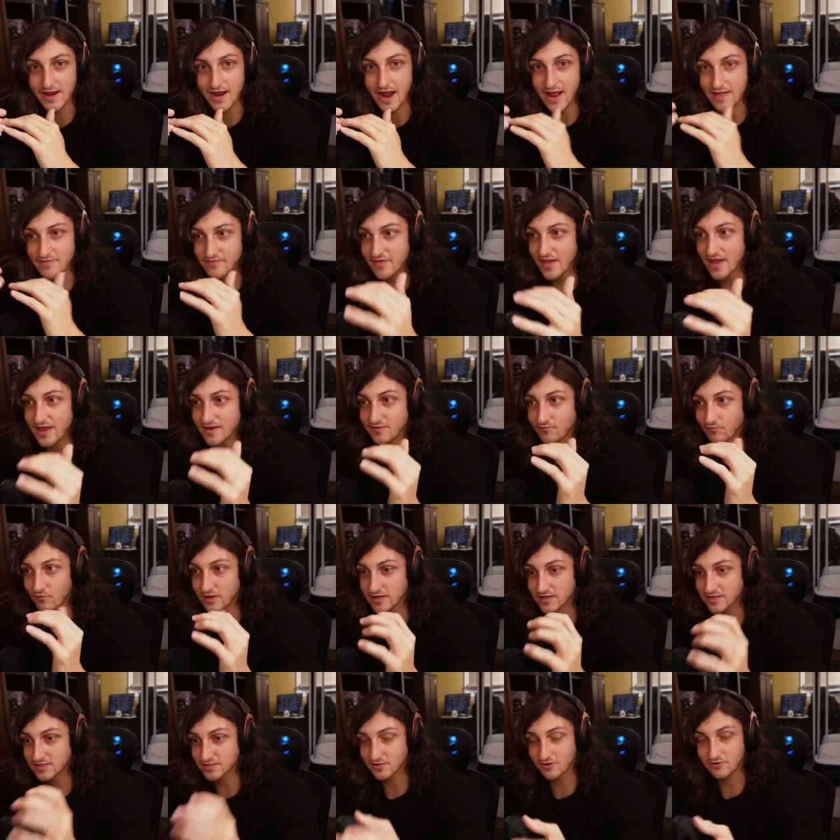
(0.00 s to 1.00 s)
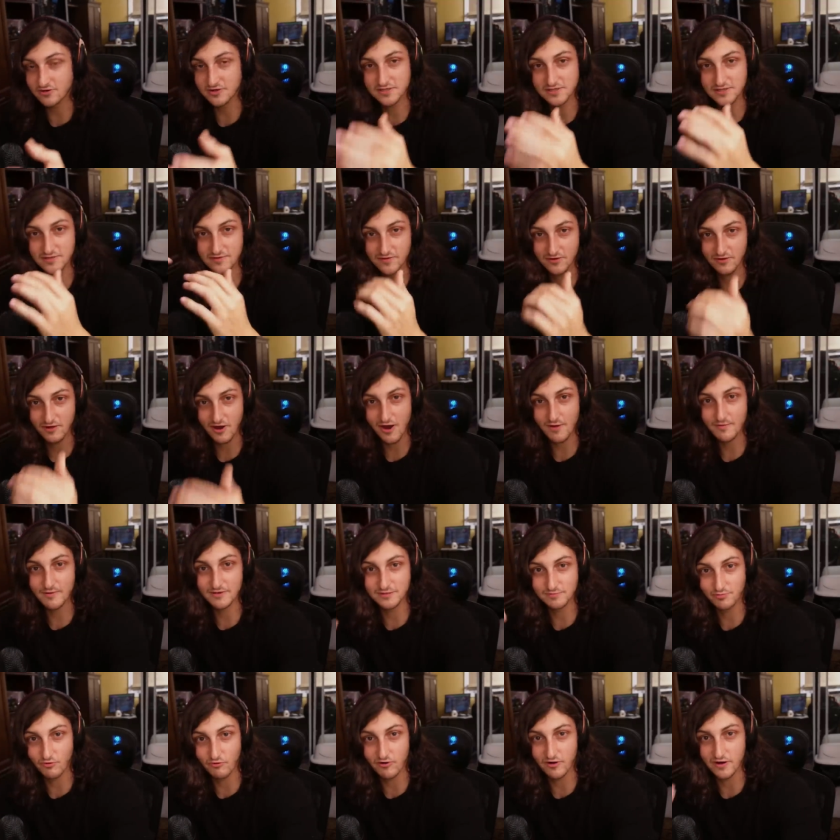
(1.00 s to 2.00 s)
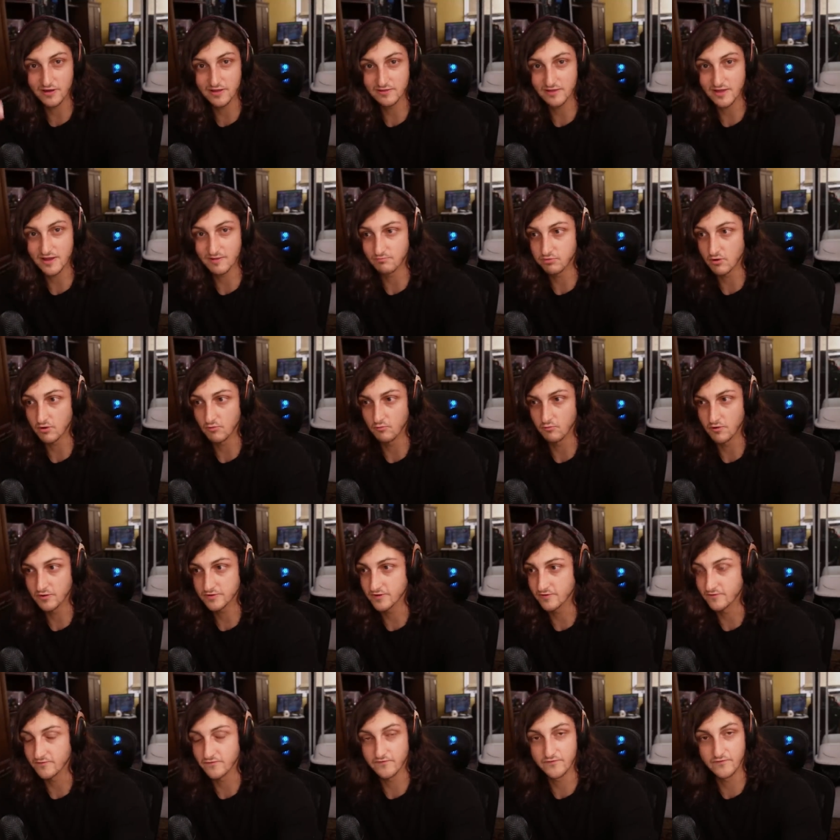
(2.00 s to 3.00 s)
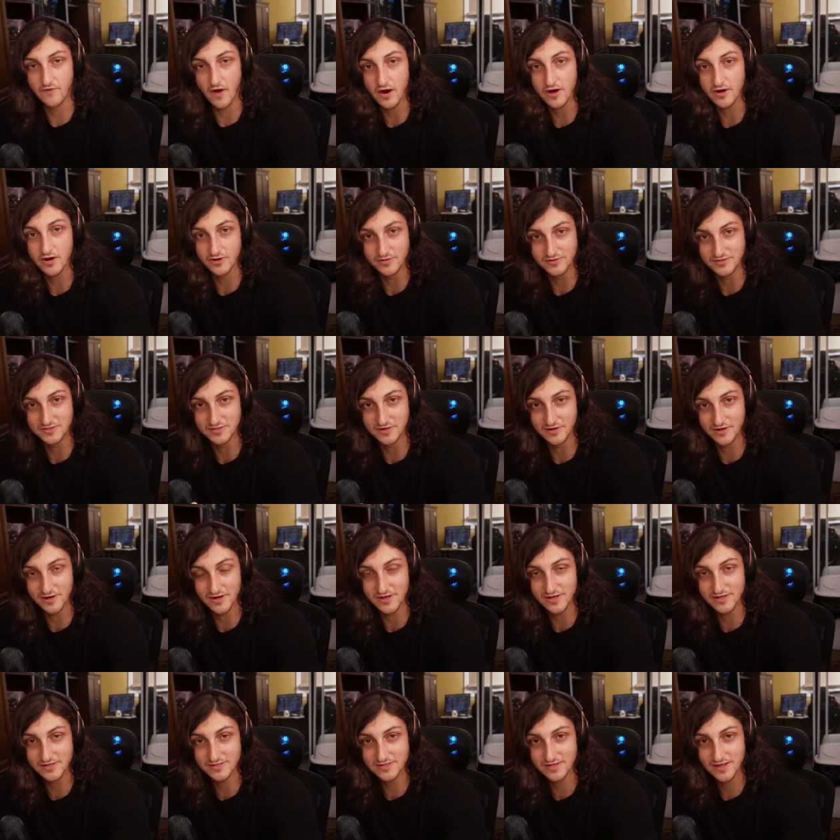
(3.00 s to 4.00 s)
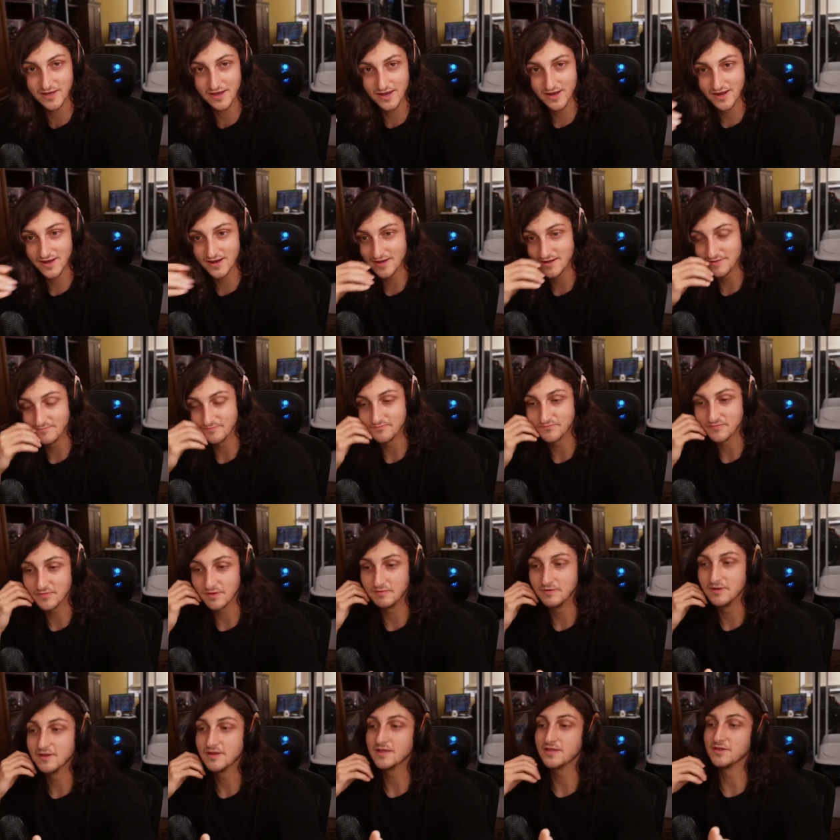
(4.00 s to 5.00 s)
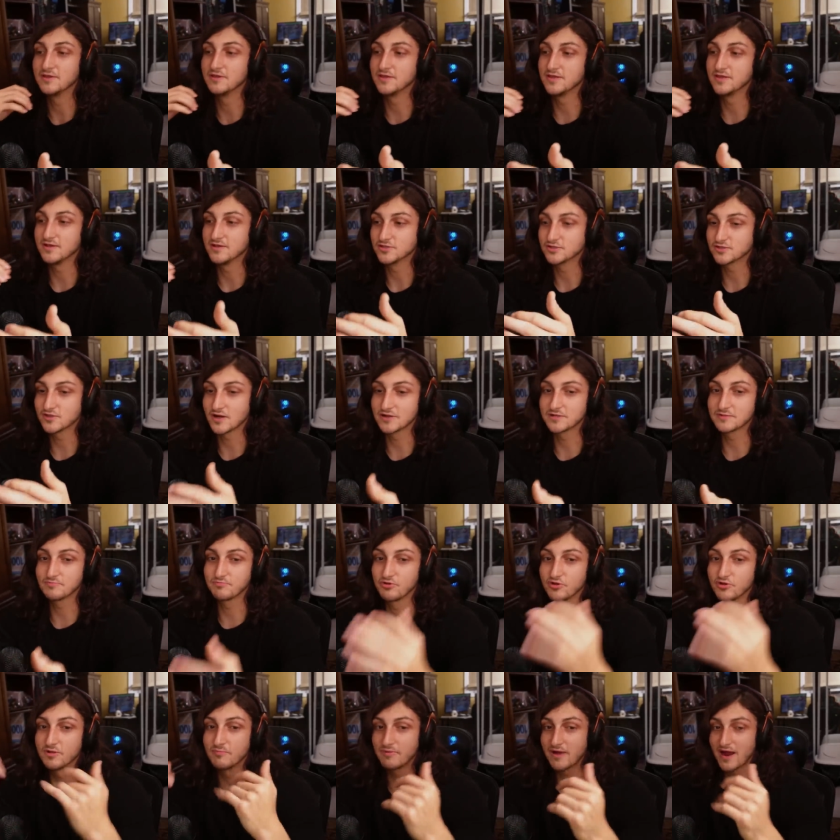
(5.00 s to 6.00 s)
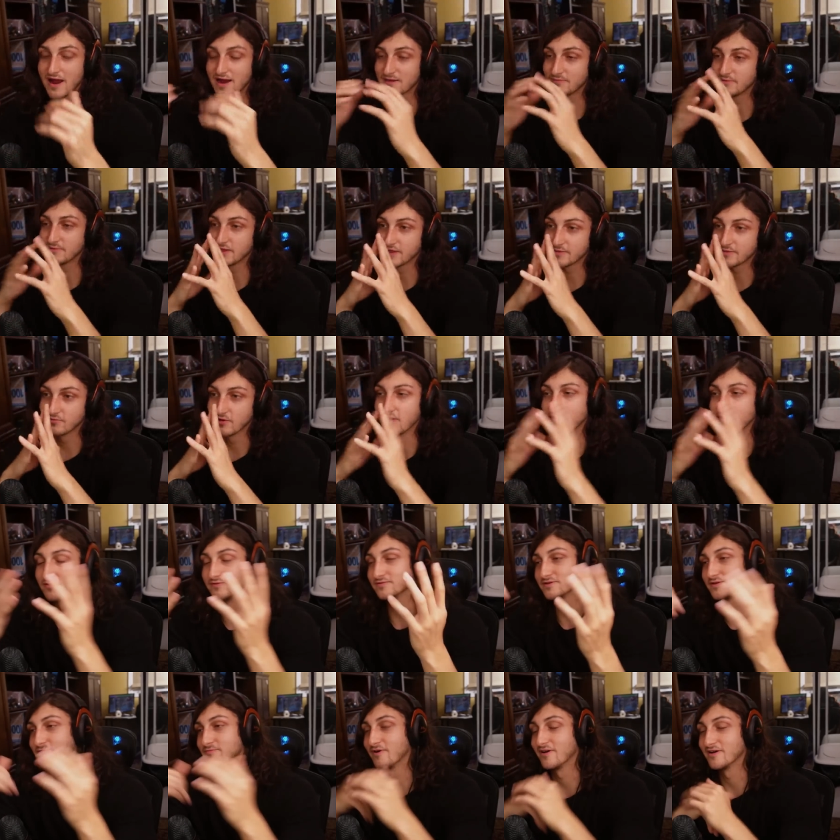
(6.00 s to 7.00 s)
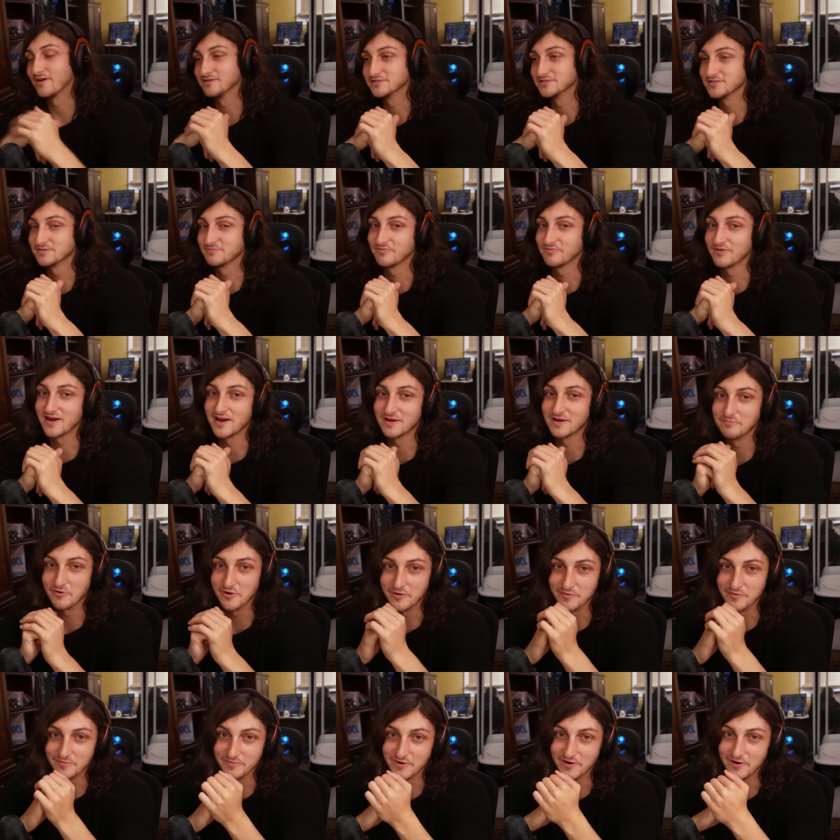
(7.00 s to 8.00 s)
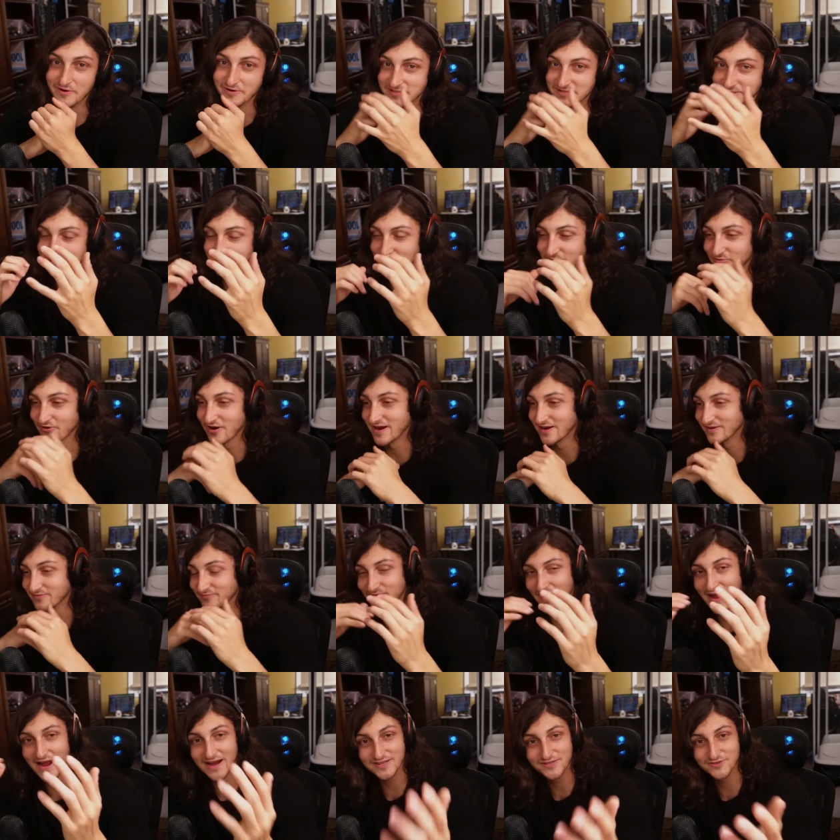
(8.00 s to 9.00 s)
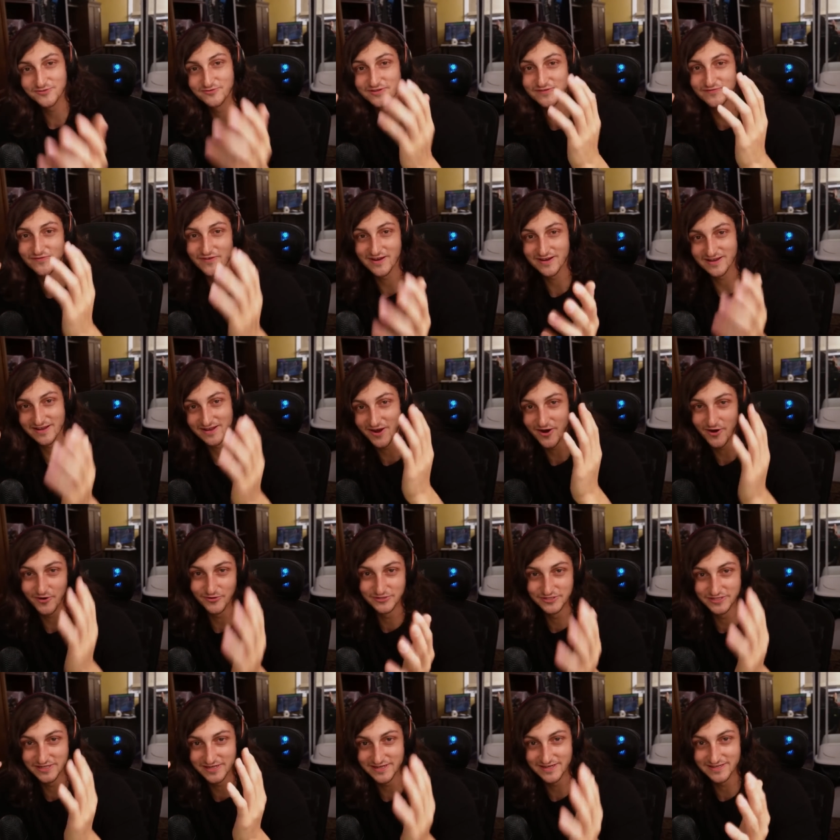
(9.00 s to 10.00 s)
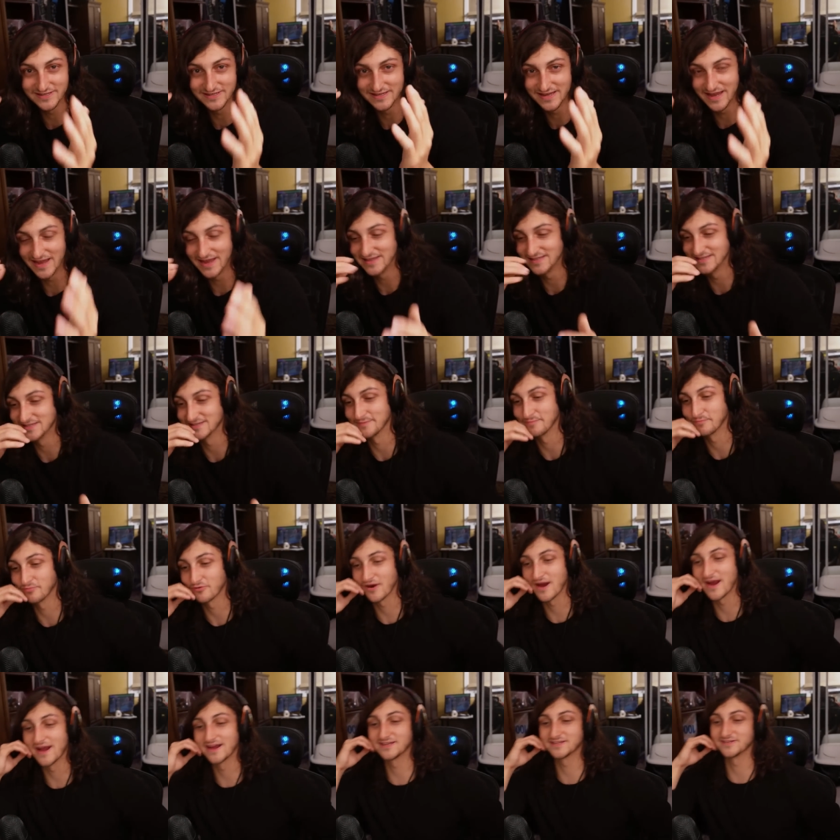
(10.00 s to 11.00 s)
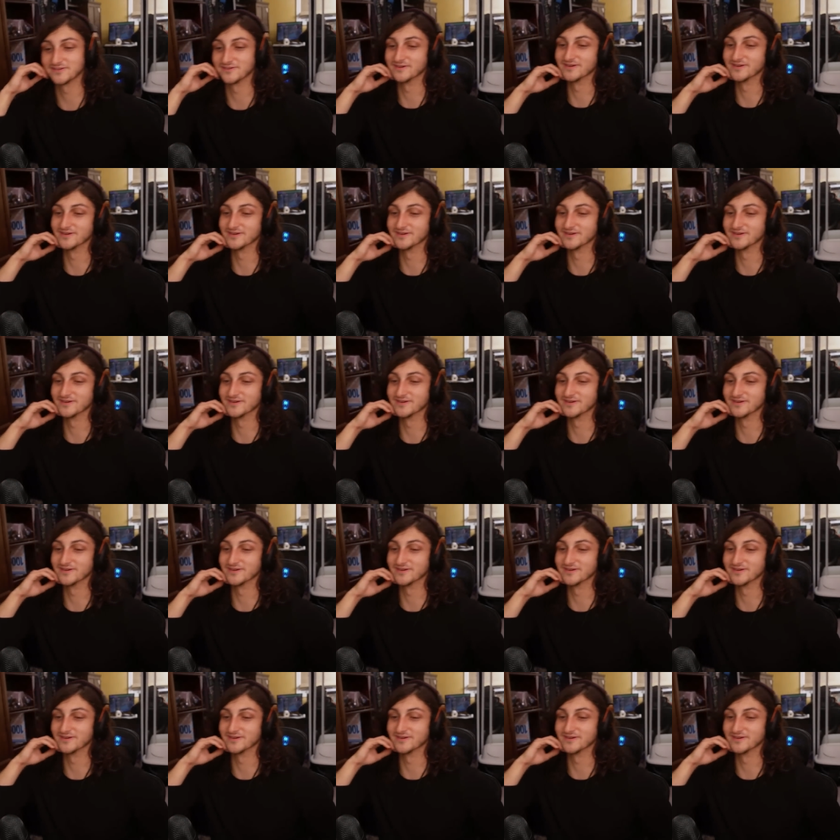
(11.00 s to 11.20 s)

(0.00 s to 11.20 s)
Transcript: And then when he started seeing the comments pouring in, like, bro, what the fuck? Are you serious? He tried to pull it back and be like, bro, come on, it's just prank, bro, bro, it's just prank. Back to his fucking OG days as a prankster.